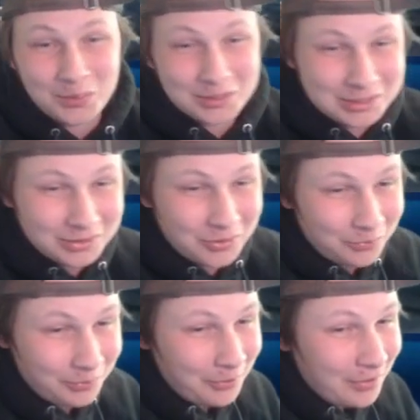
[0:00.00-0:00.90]
our
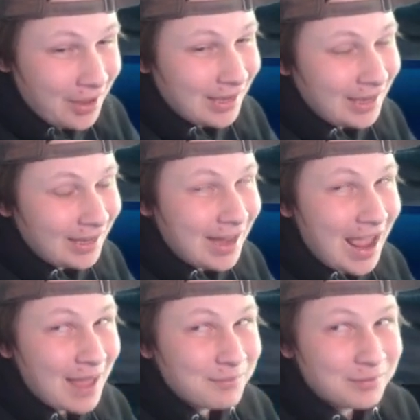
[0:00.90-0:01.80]
Slowbro get an
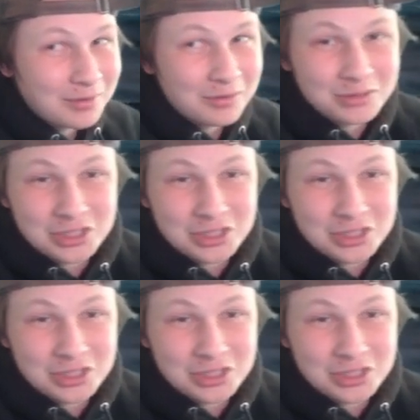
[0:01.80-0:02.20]
absolute